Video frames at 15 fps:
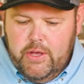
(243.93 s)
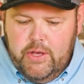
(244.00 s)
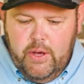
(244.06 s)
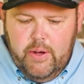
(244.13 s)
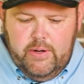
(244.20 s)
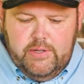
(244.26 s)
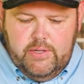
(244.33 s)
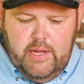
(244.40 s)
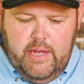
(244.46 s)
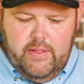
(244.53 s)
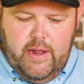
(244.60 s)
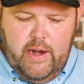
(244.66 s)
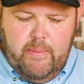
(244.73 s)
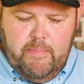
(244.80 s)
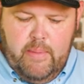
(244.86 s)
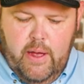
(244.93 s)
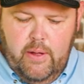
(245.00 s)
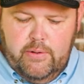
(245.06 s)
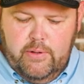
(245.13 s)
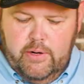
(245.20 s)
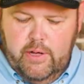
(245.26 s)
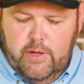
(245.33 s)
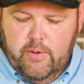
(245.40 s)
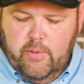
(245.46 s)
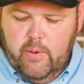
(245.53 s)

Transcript: You can see that it melted in